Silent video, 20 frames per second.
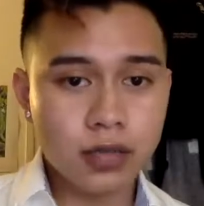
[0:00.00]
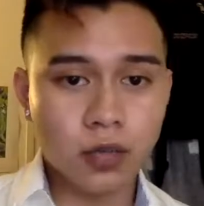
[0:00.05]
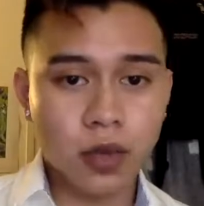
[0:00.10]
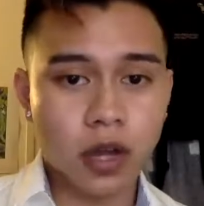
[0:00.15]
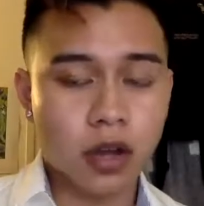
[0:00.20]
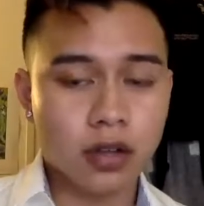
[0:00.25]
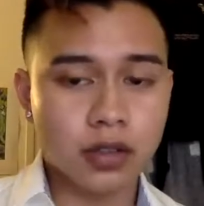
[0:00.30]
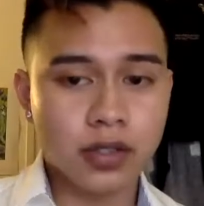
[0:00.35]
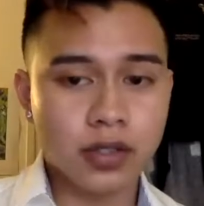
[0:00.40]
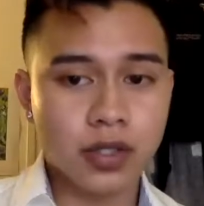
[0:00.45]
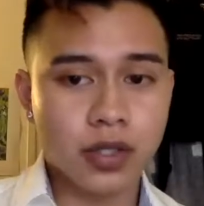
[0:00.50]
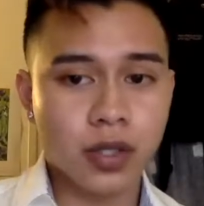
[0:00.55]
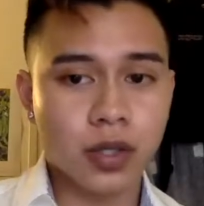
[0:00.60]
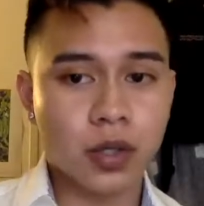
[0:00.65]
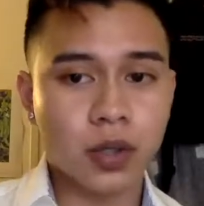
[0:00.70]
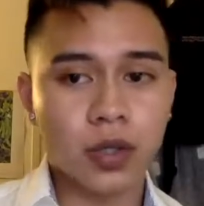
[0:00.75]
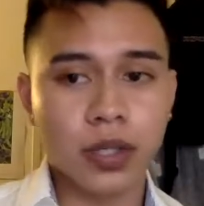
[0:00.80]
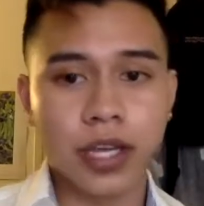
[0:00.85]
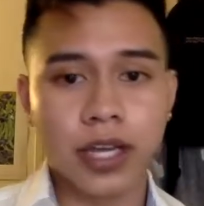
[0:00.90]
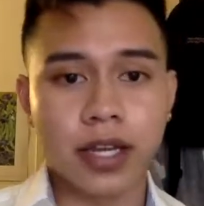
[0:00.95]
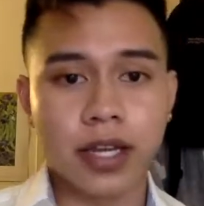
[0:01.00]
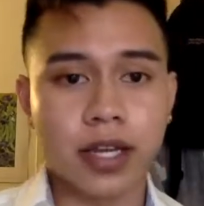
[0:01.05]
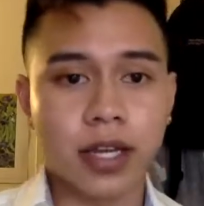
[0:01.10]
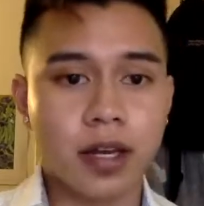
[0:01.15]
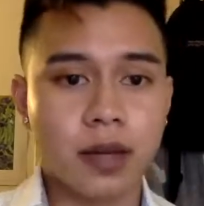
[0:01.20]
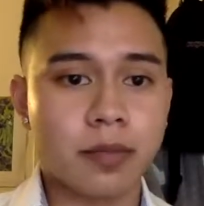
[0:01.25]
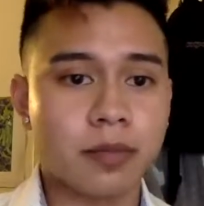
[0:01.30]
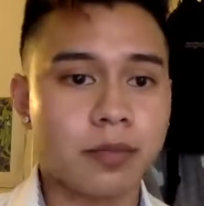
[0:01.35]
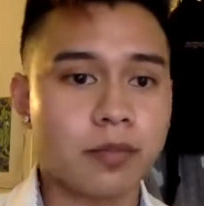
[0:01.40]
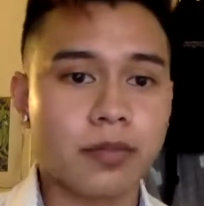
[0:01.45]
while also getting
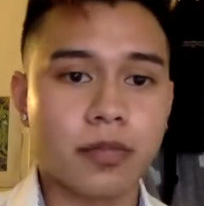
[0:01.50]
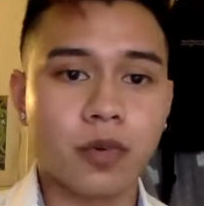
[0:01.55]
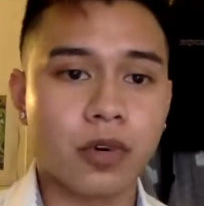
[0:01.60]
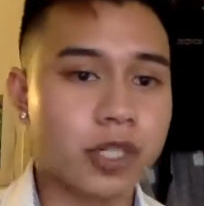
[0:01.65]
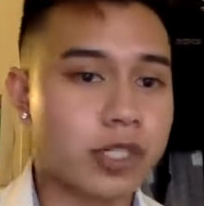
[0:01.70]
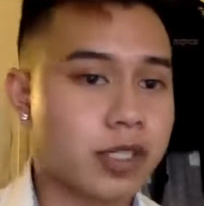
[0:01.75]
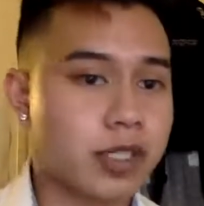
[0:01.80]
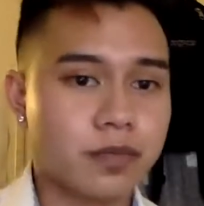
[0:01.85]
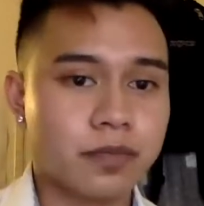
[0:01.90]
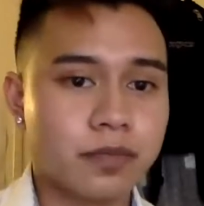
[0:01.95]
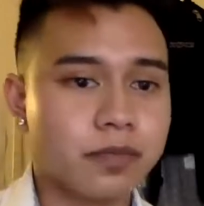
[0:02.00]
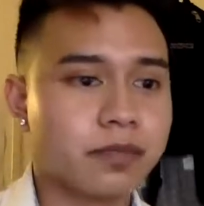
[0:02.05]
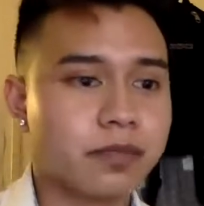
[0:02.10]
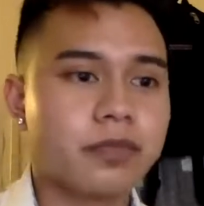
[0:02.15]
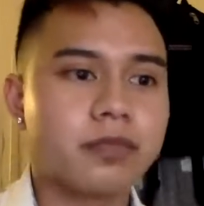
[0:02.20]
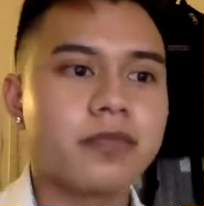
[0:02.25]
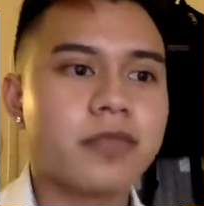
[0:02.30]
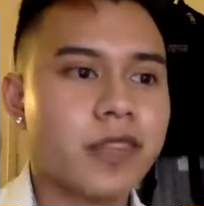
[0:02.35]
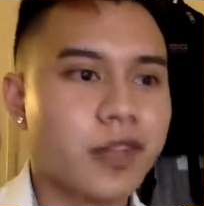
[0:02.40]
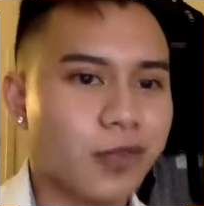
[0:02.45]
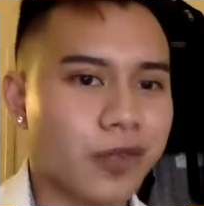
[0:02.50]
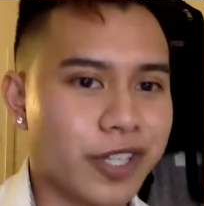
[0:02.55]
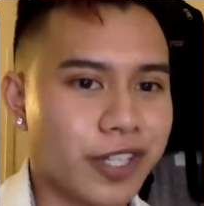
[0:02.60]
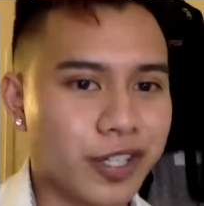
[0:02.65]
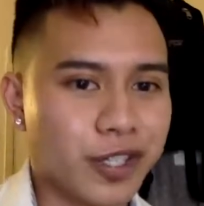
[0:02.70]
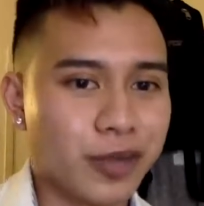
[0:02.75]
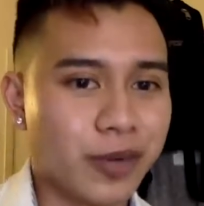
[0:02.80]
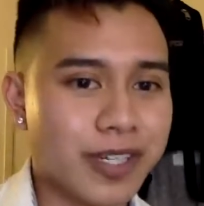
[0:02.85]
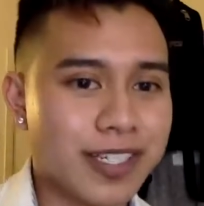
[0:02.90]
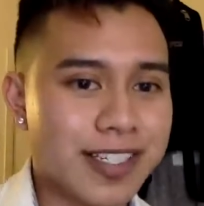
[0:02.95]
orgs within
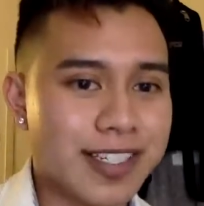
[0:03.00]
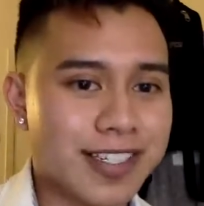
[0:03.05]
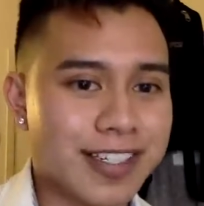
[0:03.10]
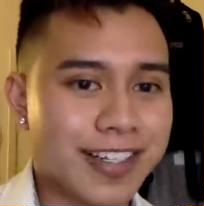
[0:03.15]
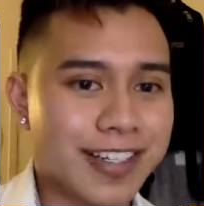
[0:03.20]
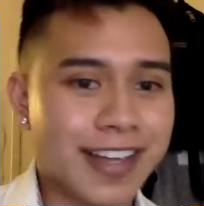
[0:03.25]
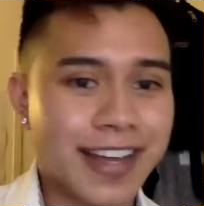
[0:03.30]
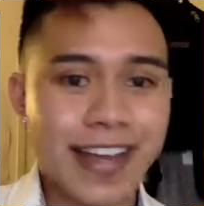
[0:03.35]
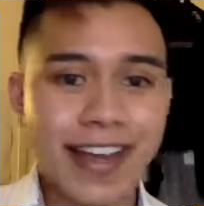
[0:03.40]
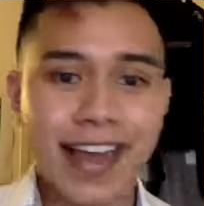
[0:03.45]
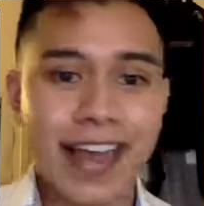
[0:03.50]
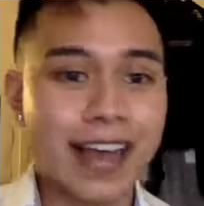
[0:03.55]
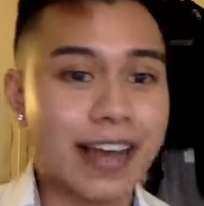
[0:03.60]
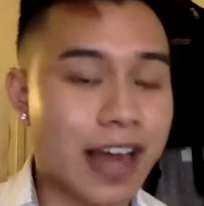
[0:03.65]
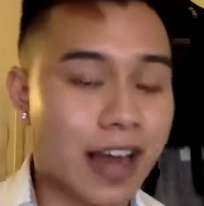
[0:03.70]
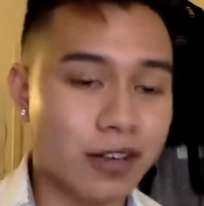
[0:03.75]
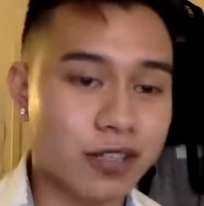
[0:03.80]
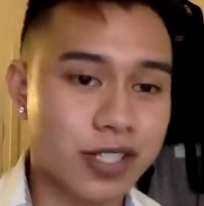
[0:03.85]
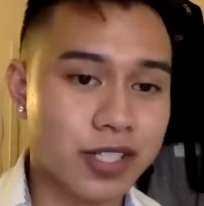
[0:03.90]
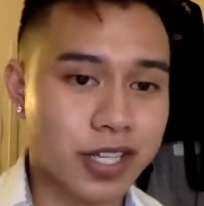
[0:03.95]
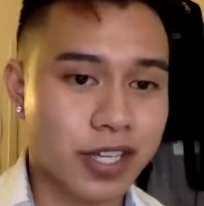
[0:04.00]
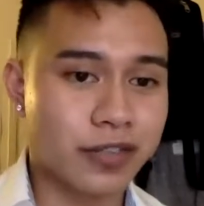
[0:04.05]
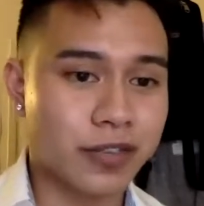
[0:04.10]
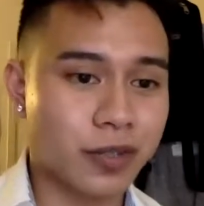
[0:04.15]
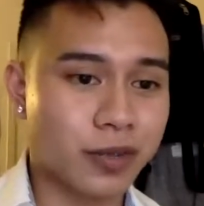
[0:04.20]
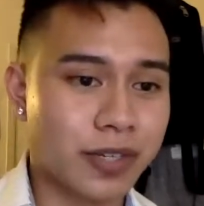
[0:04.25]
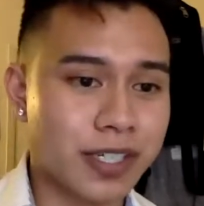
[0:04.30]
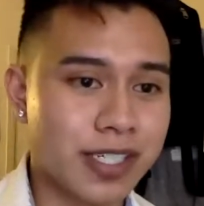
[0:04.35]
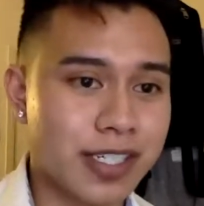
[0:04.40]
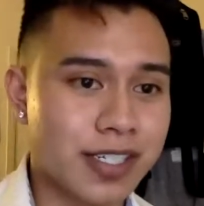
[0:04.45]
USC and outside of
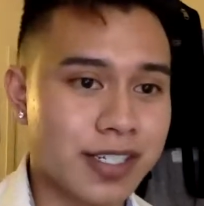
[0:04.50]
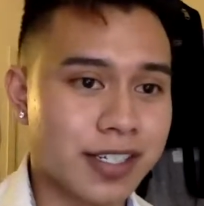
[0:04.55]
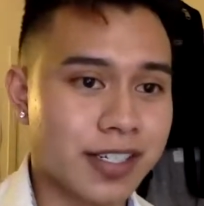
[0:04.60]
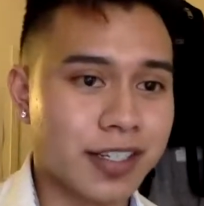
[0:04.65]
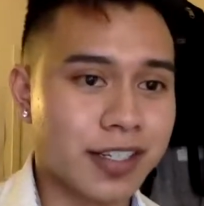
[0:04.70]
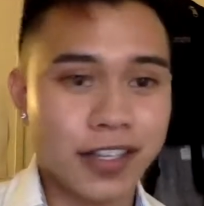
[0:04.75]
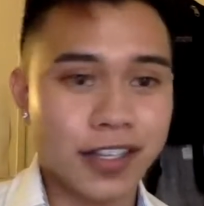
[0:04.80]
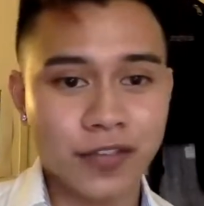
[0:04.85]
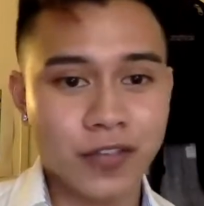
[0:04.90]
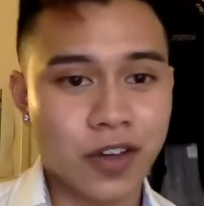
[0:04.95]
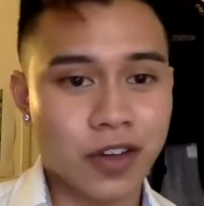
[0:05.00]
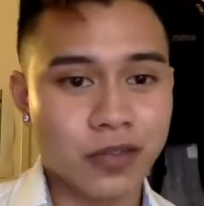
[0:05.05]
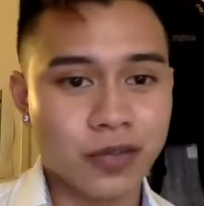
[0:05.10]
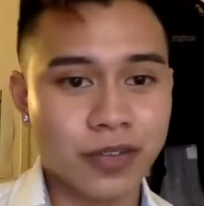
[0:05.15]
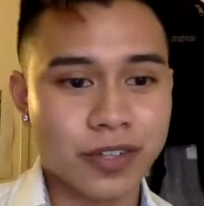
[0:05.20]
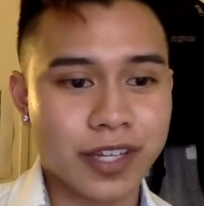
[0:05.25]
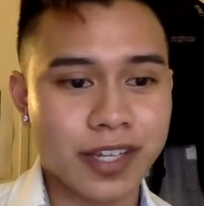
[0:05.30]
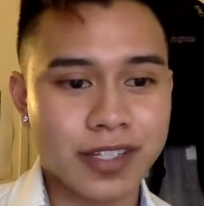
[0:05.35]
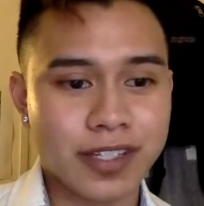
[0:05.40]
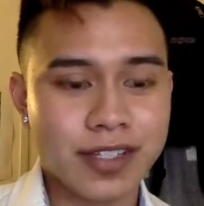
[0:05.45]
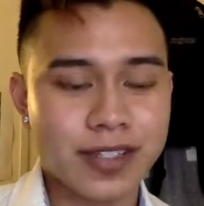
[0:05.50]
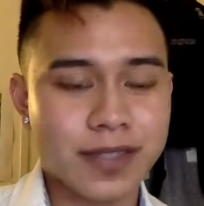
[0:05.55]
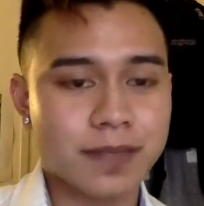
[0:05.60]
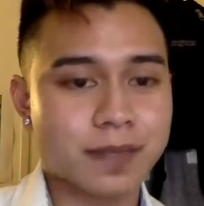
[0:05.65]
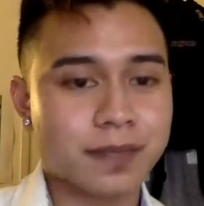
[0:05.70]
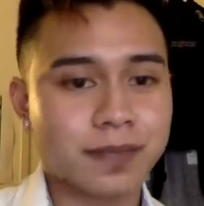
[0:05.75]
USC involved with us.